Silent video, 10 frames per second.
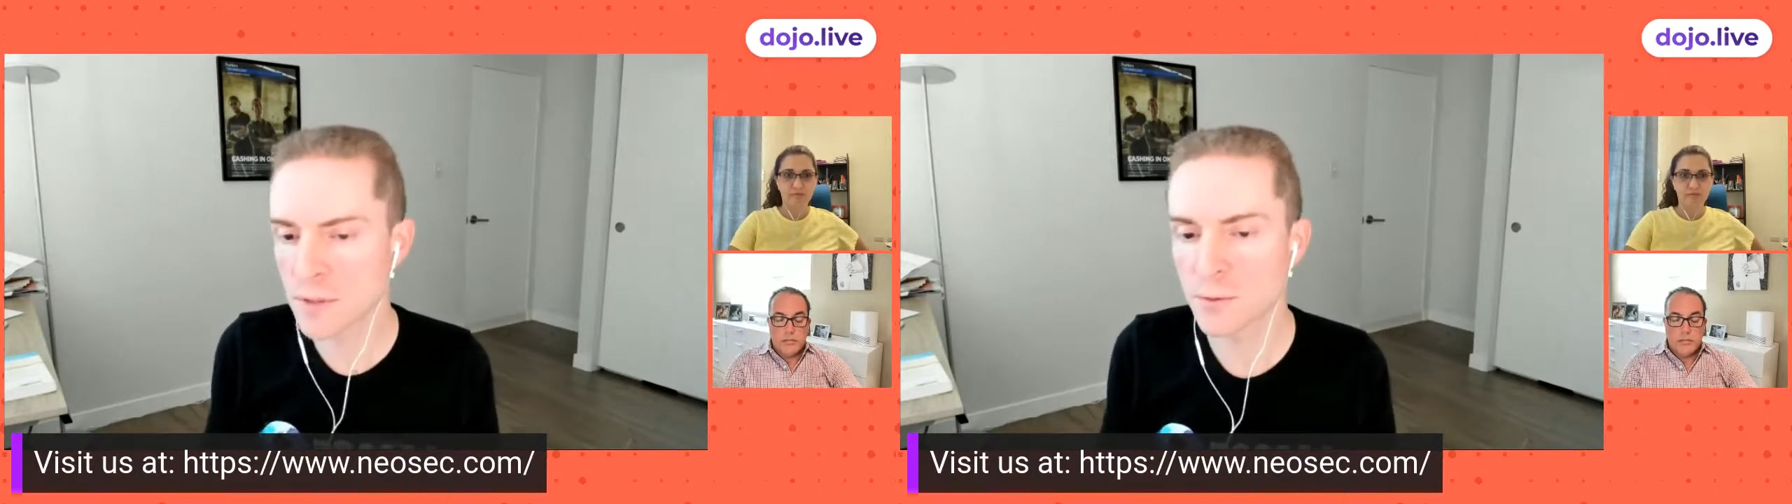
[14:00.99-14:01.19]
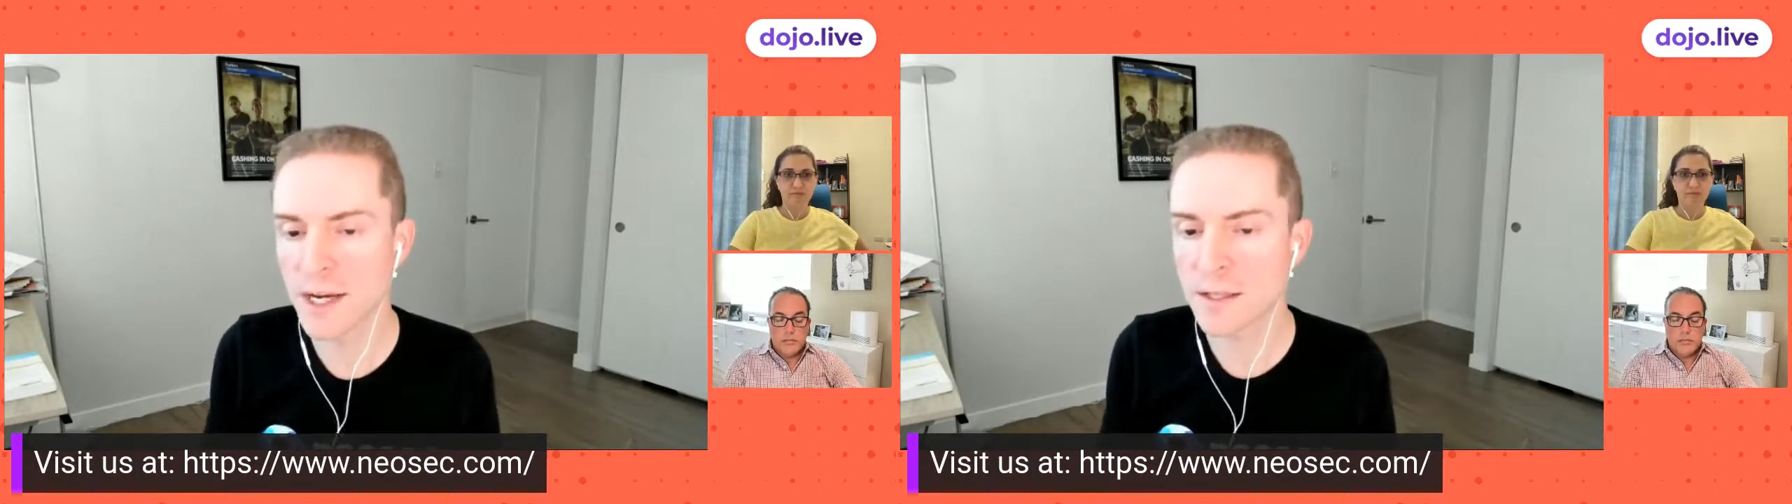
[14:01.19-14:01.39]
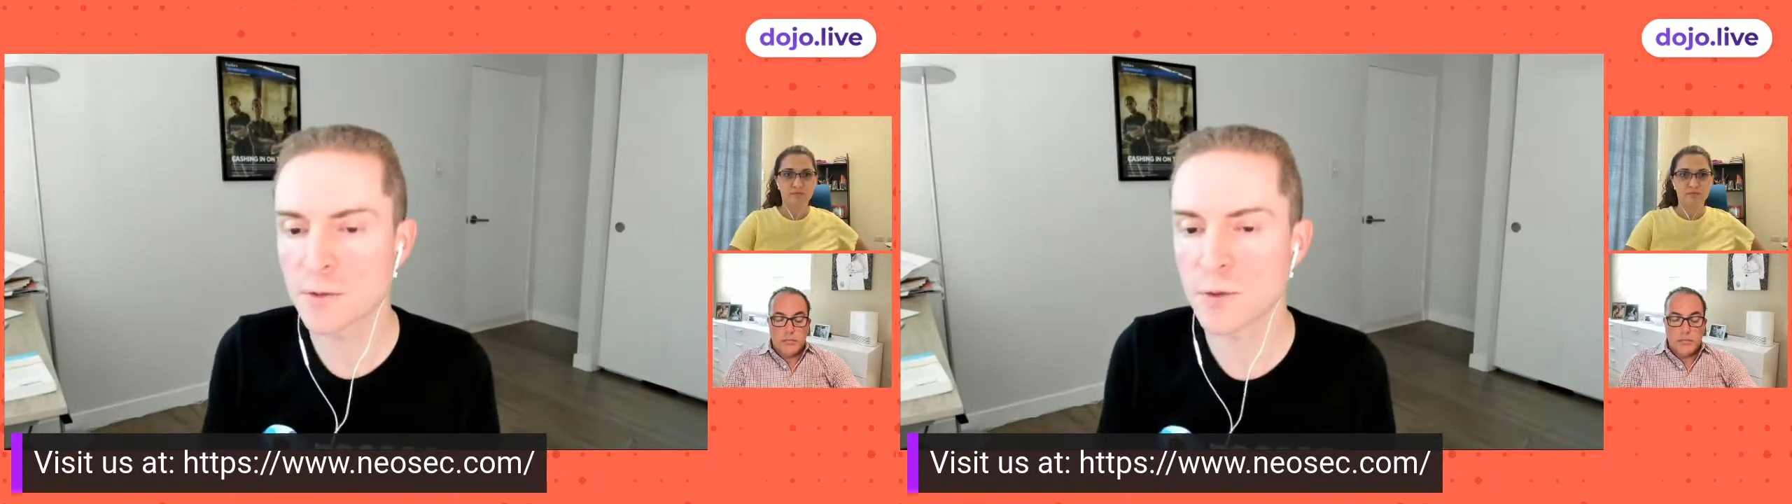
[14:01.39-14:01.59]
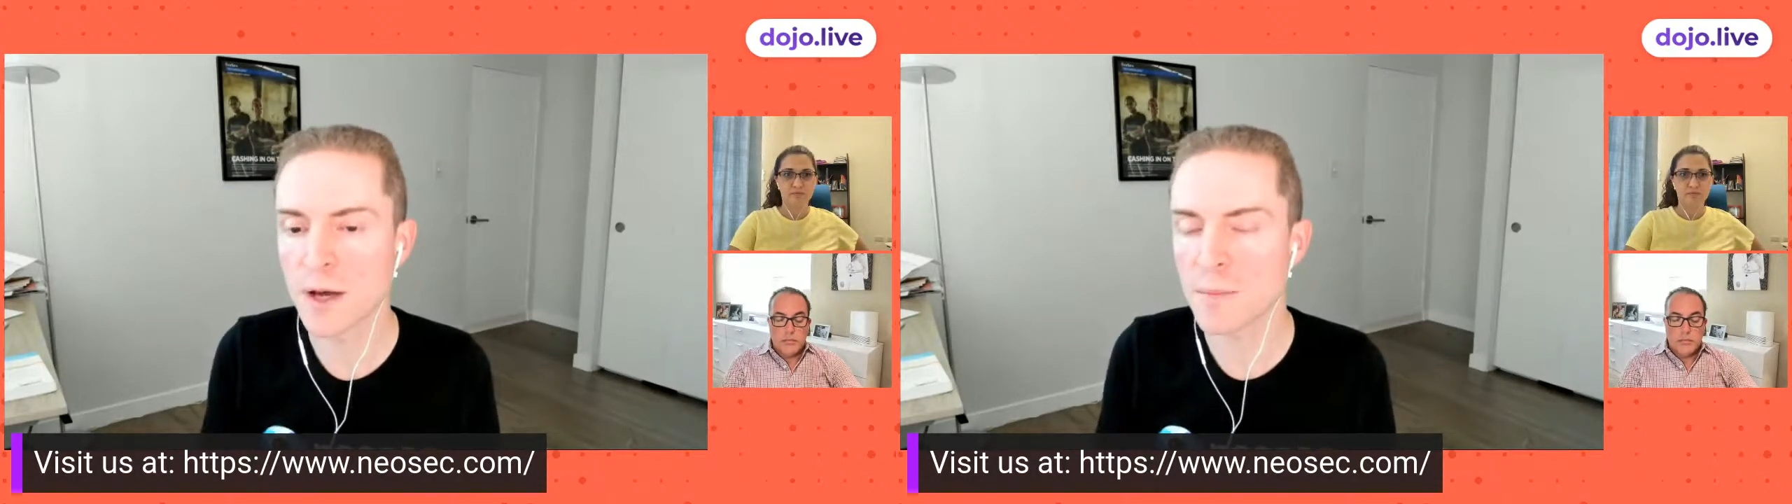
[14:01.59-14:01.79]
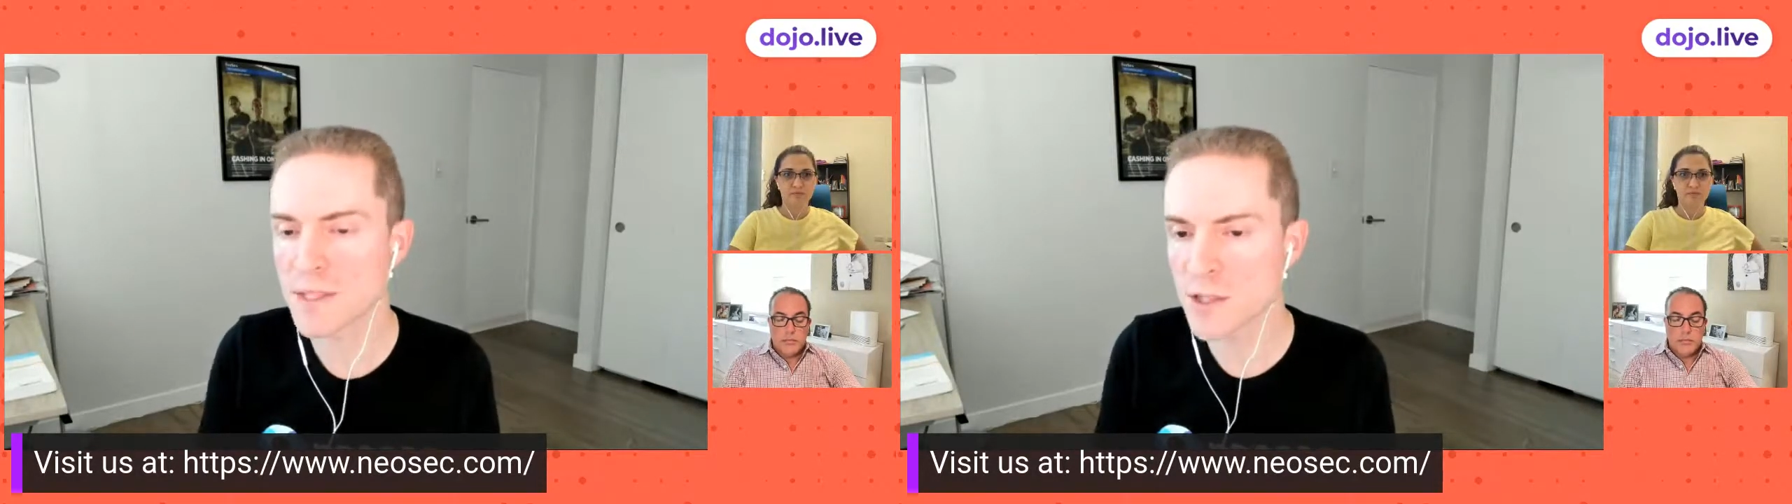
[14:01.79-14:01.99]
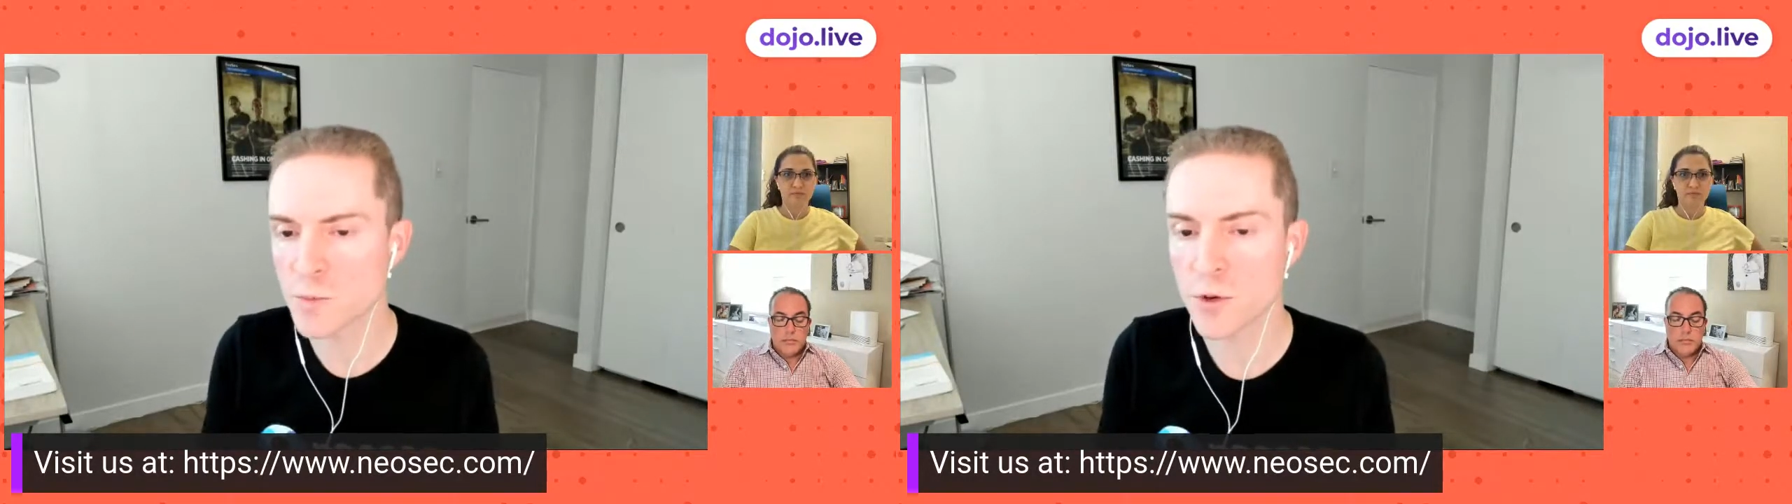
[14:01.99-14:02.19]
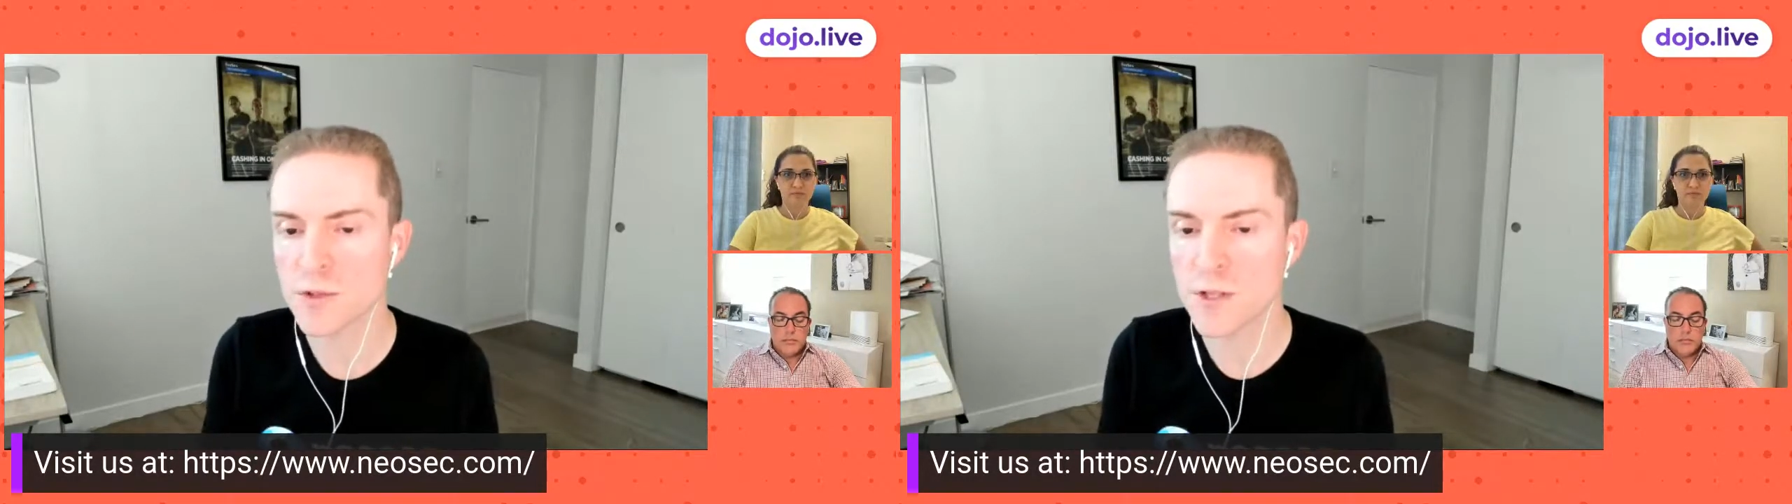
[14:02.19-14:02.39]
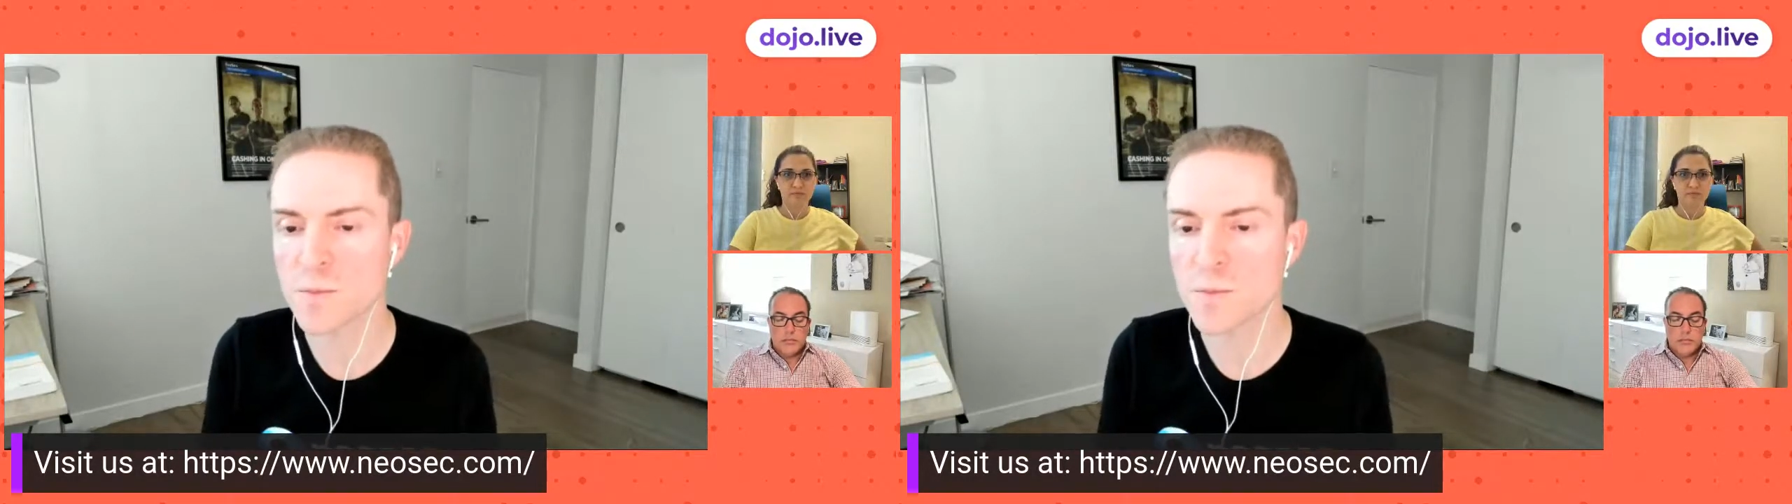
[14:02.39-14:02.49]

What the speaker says: related to a business process,